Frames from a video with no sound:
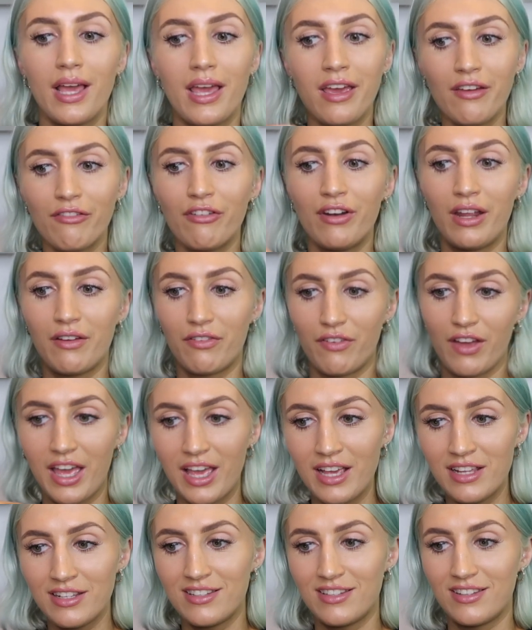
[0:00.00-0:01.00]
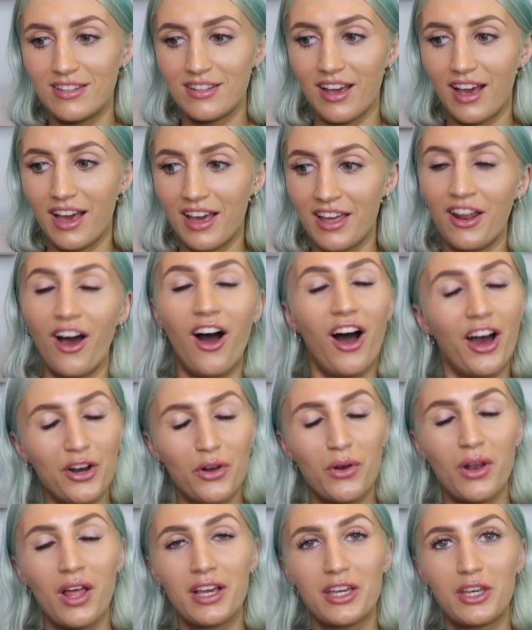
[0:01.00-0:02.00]
Even if it is an I
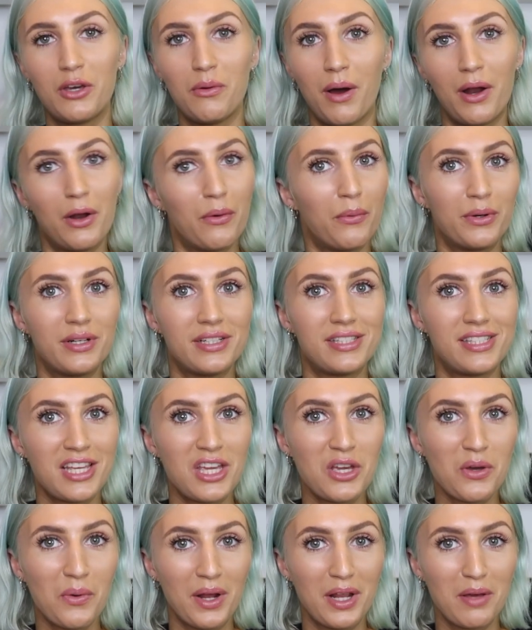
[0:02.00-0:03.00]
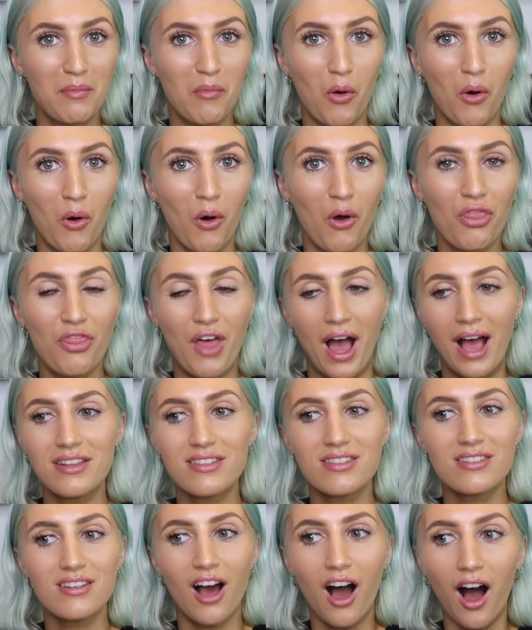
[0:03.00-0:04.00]
don't like you, I don't want to see you anymore,
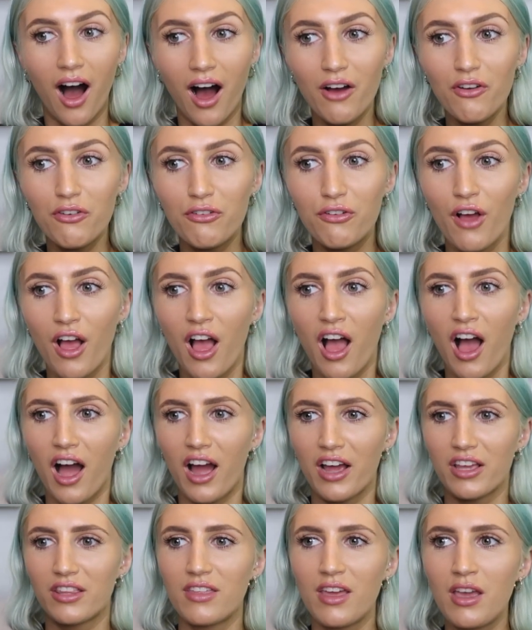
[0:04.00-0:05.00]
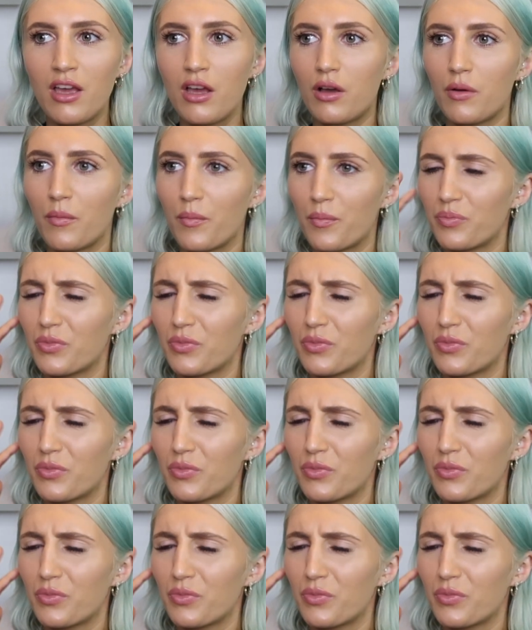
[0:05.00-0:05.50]
that's tough. I think